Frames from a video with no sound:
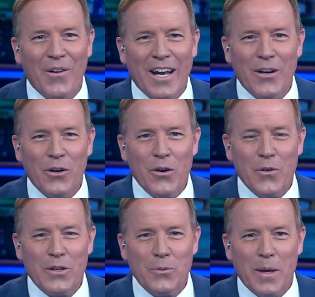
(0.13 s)
right, earlier
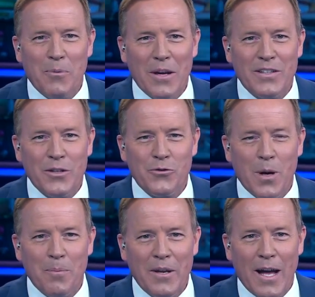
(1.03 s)
this week, President
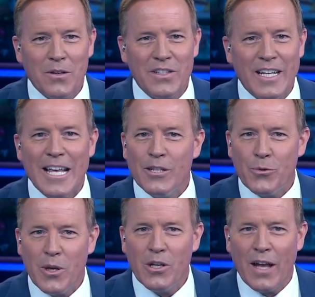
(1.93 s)
Trump announced that
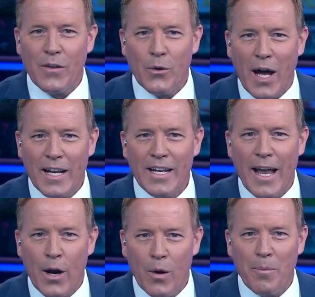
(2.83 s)
Israel and the United
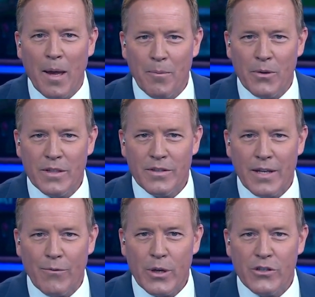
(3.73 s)
Arab Emirates
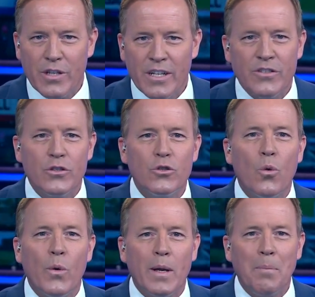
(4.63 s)
have reached an
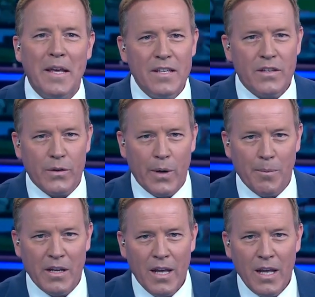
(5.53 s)
historic peace
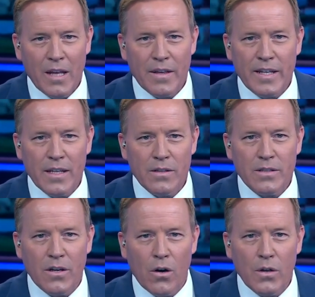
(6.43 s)
agreement. The deal is
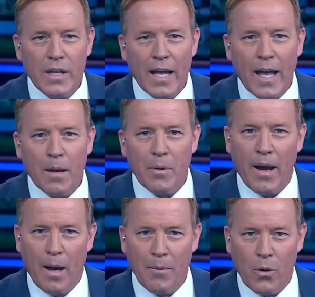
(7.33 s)
called the
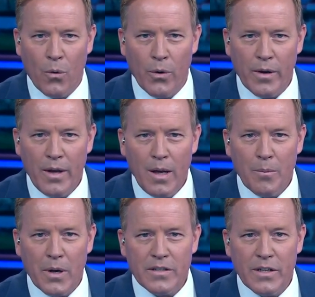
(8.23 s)
Abraham Accord.
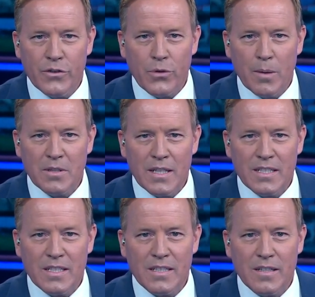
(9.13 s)
President Trump says this is